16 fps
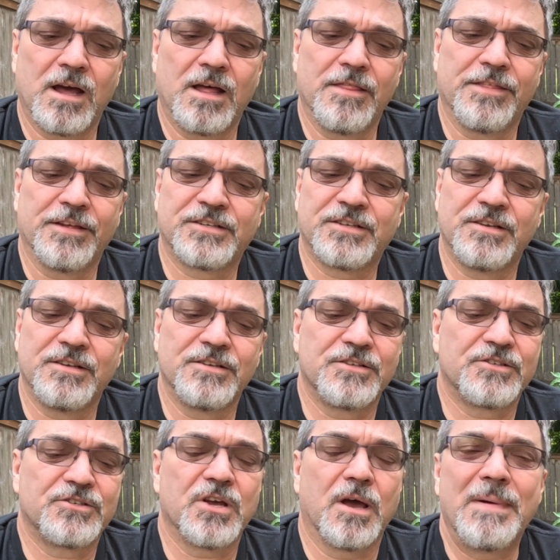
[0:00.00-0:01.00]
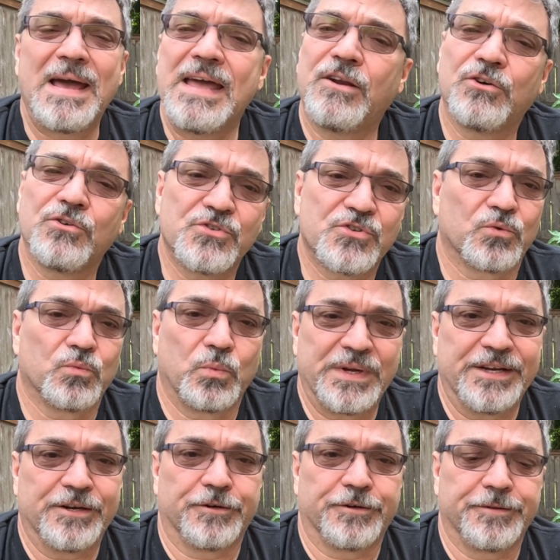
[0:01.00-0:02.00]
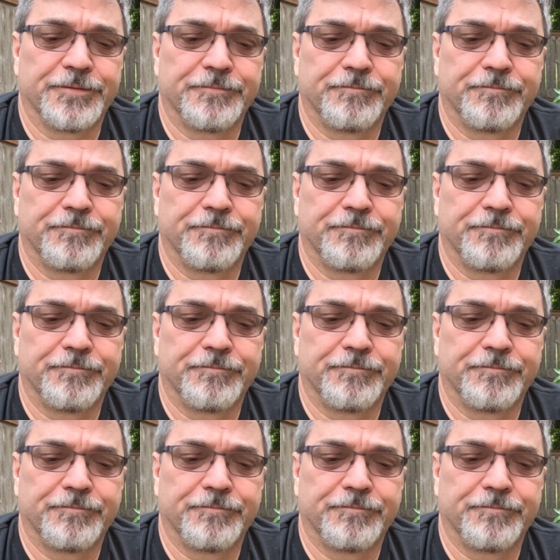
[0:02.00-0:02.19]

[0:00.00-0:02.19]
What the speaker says: The tomatoes are weird.